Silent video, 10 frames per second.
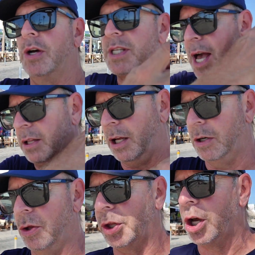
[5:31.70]
hotel
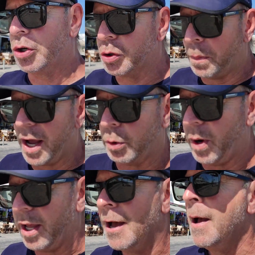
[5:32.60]
along the coastal
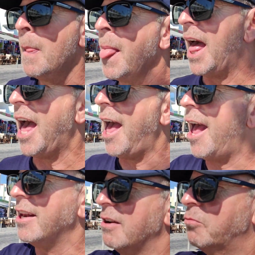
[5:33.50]
pathway,
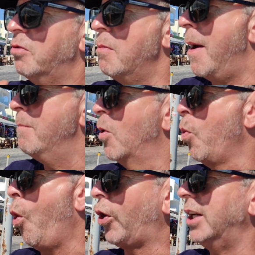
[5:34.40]
and we remember
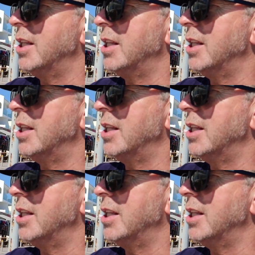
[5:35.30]
walking